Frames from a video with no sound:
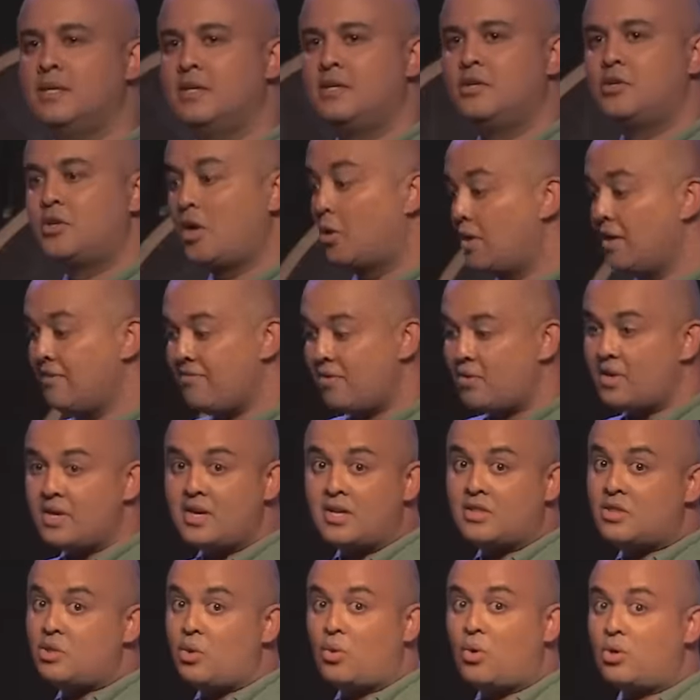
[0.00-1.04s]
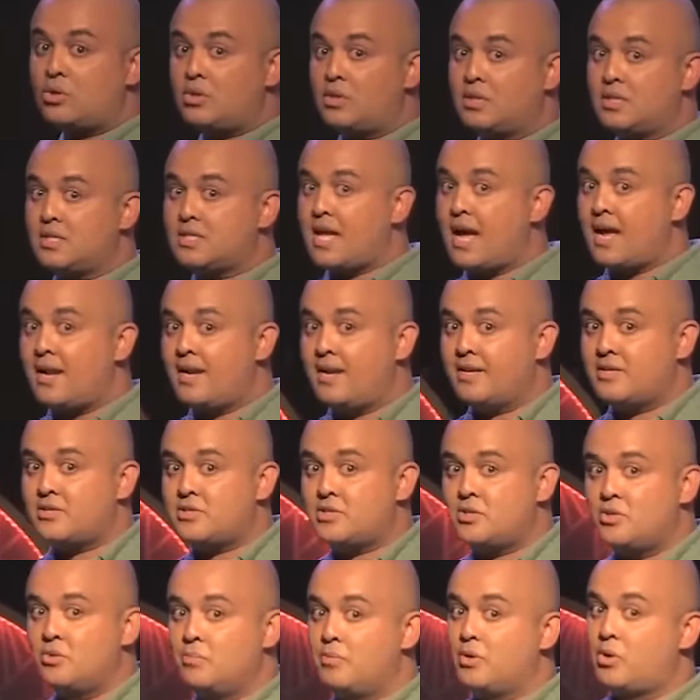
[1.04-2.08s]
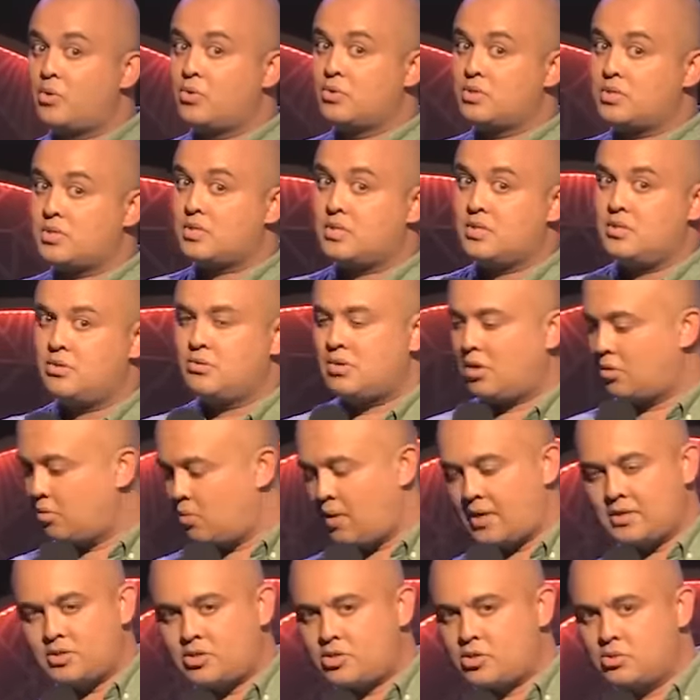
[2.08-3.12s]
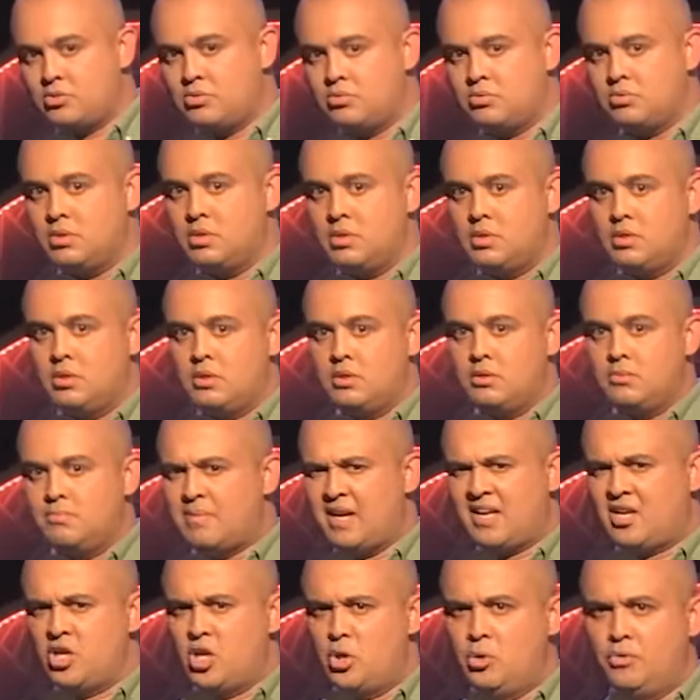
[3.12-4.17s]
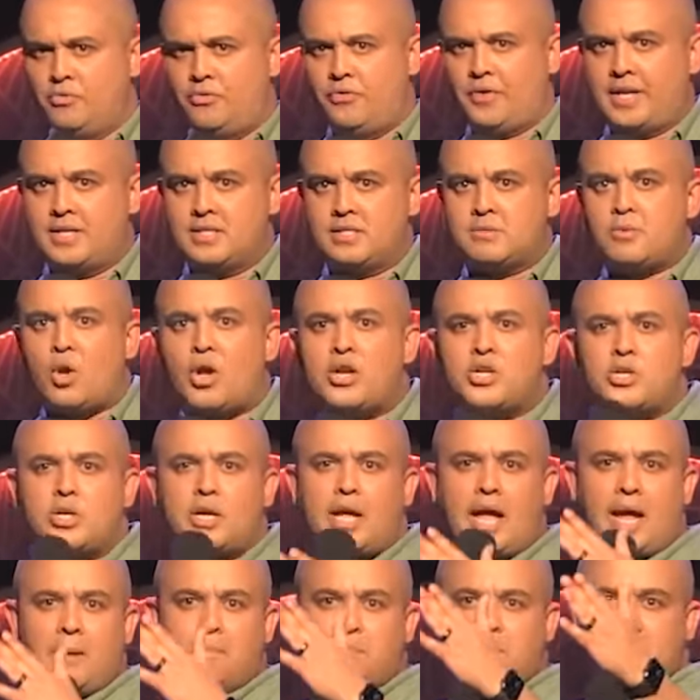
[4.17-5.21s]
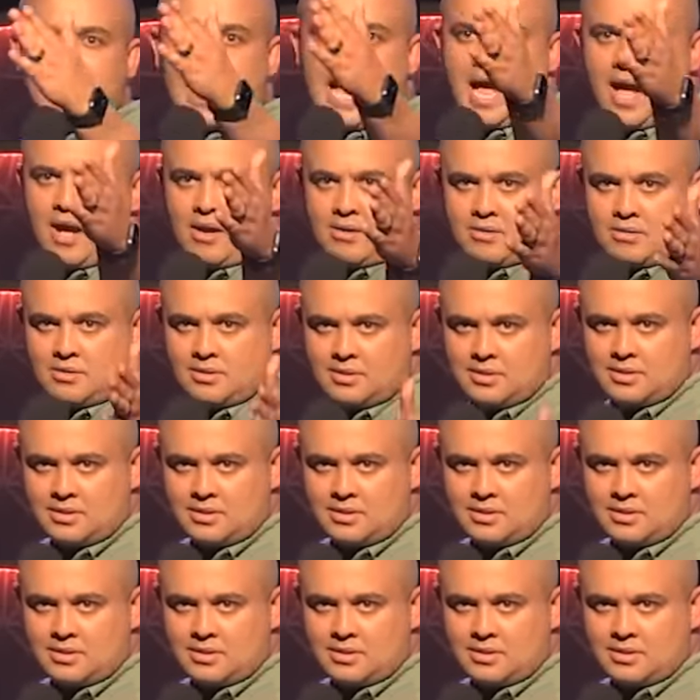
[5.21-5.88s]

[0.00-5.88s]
you don't even want to talk to this guy next to you because you don't want to make new friends going to Cape Town.